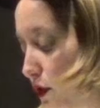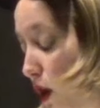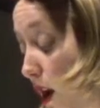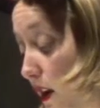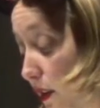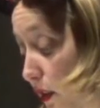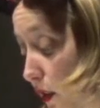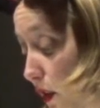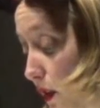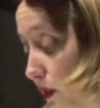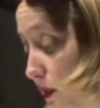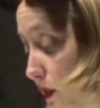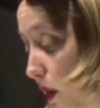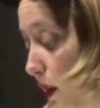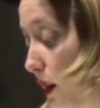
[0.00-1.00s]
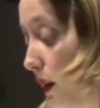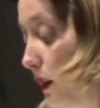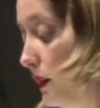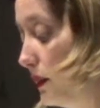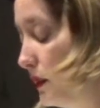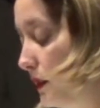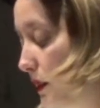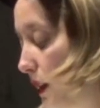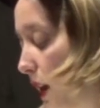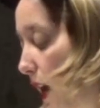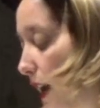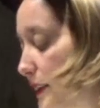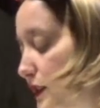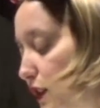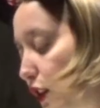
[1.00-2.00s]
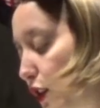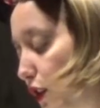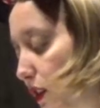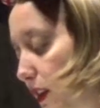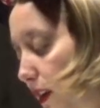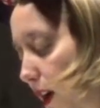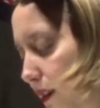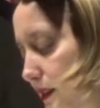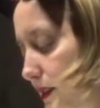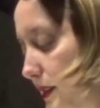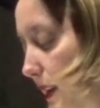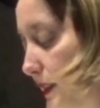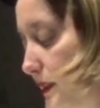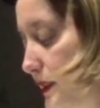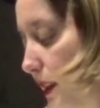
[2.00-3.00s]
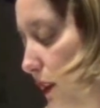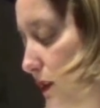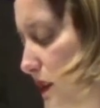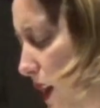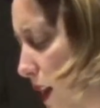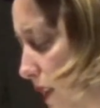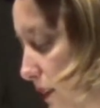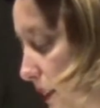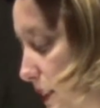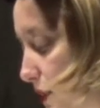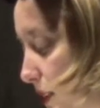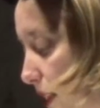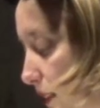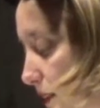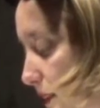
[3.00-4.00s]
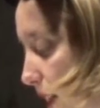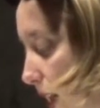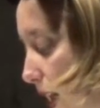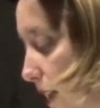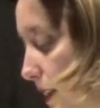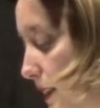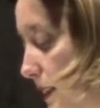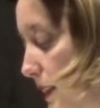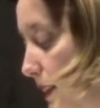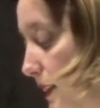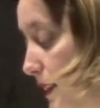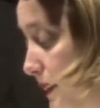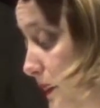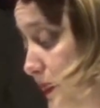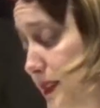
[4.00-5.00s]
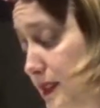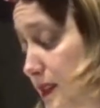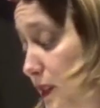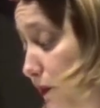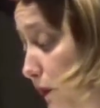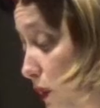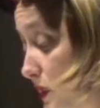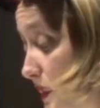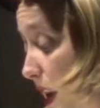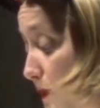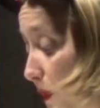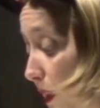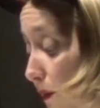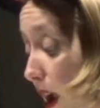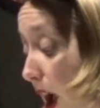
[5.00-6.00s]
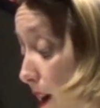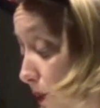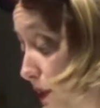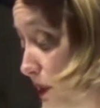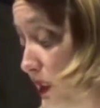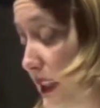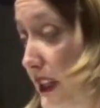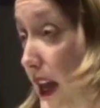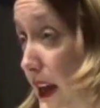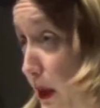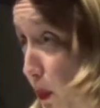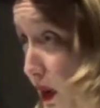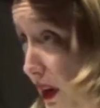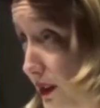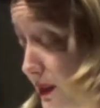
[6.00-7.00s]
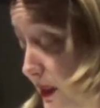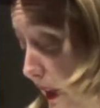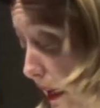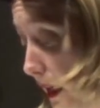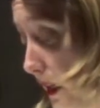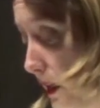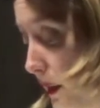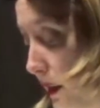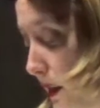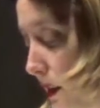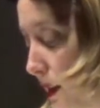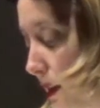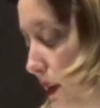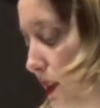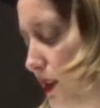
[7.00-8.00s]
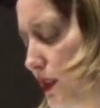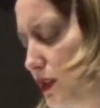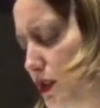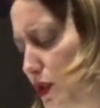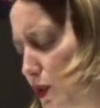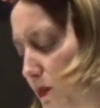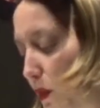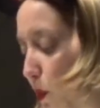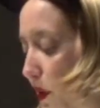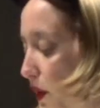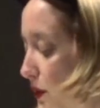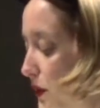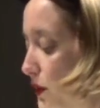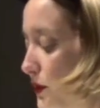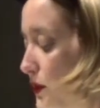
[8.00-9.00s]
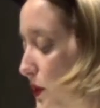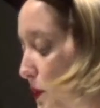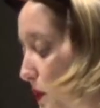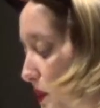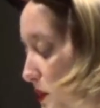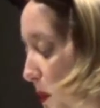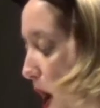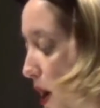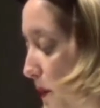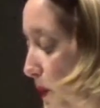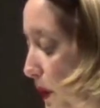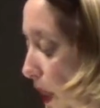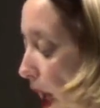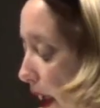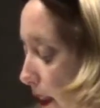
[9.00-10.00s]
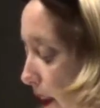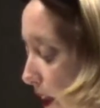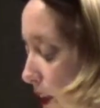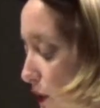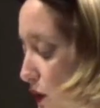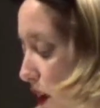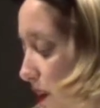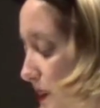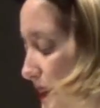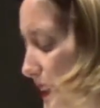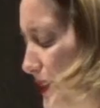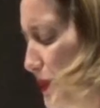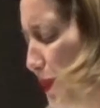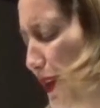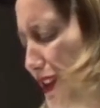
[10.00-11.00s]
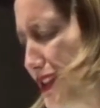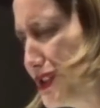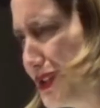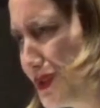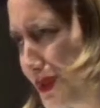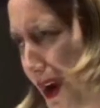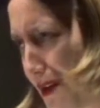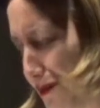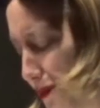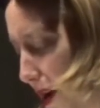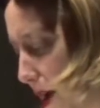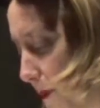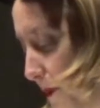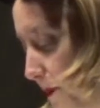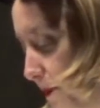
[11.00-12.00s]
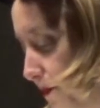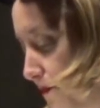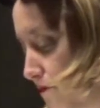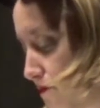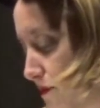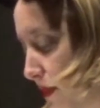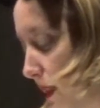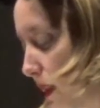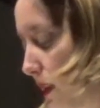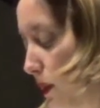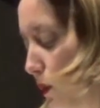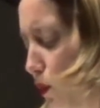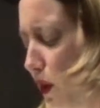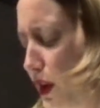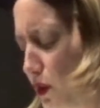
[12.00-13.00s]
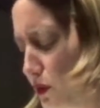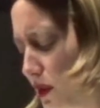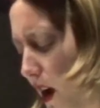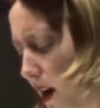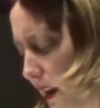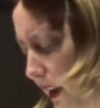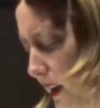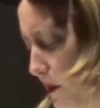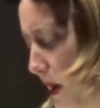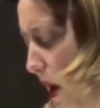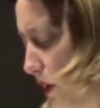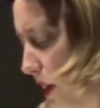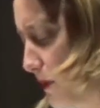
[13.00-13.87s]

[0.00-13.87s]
John and the girls turn. A security guard stands there, dog leashed at his side. This is the first time they've ever seen anyone else there. Too bewildered to respond politely, John says, "Where did you come from?" "What are you talking about?